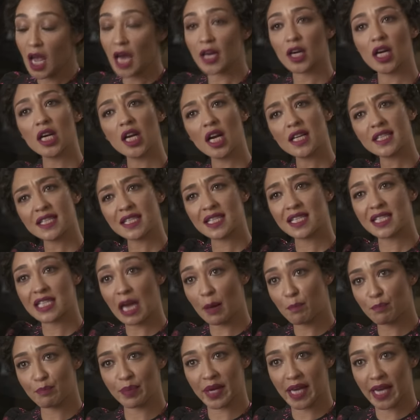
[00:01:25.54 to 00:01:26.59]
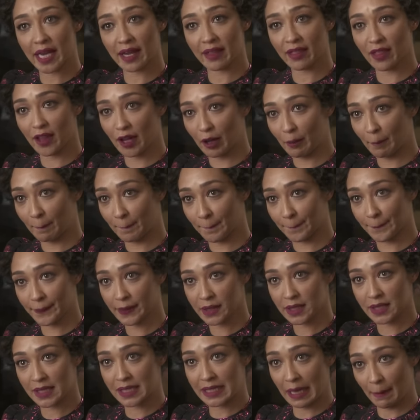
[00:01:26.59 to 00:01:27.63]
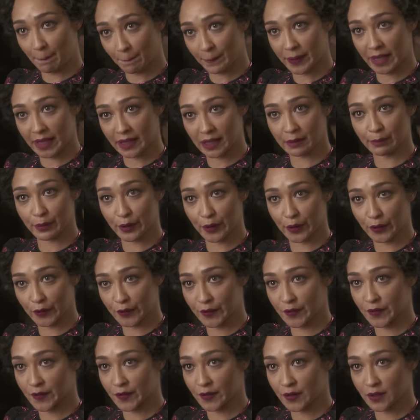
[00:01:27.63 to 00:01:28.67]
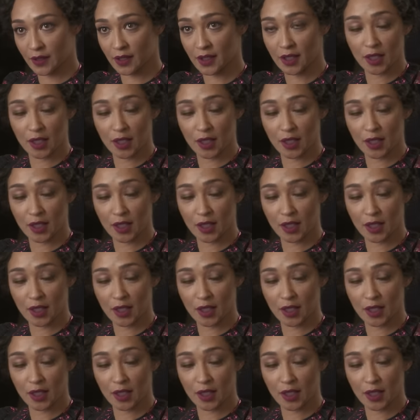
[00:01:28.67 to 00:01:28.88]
And I like stamping the books.